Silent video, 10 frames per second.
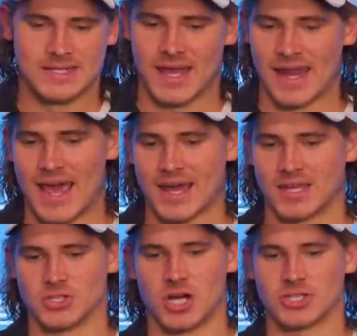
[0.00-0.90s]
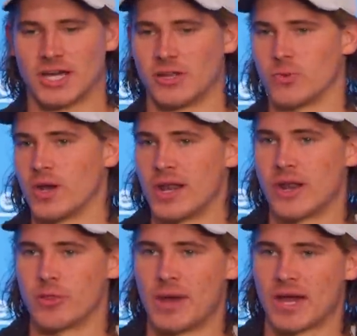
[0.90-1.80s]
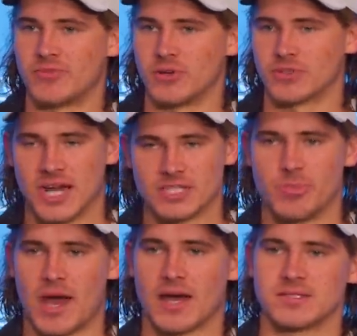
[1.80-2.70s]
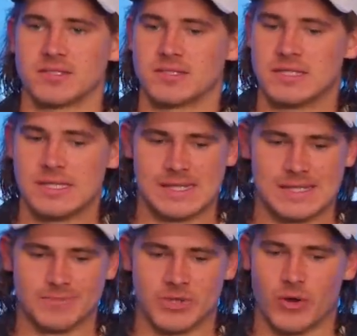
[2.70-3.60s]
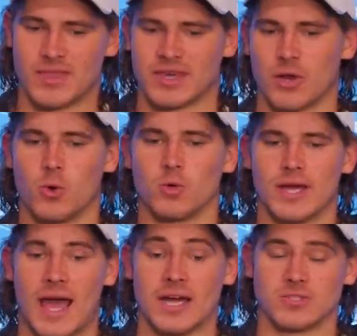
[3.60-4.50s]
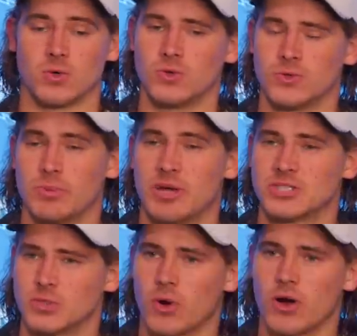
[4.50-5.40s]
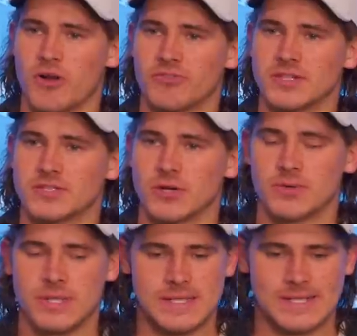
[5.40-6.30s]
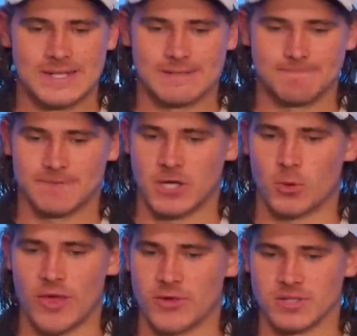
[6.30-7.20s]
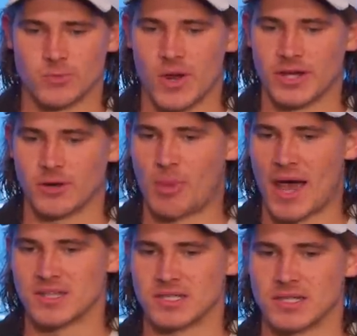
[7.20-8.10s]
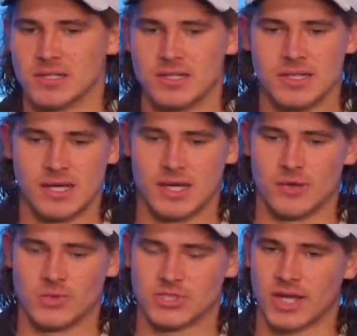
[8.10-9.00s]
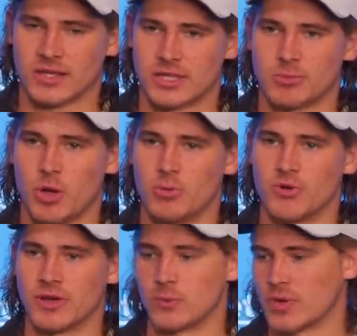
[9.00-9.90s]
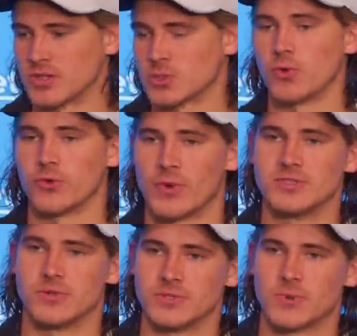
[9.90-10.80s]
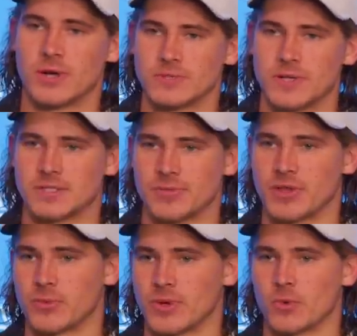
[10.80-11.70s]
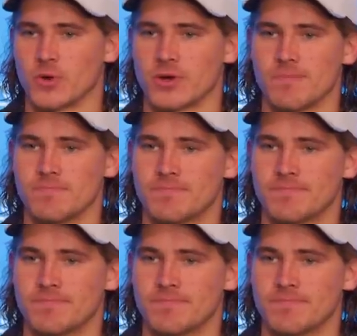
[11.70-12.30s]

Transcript: to get Eck and Josh Kelly running out of the backfield, catching passes, I think it adds a whole new dimension to our offense. So, whether it's running or passing, we just got to get the ball moving, and we got to score in the red zone as well. So that's something that we got to work on.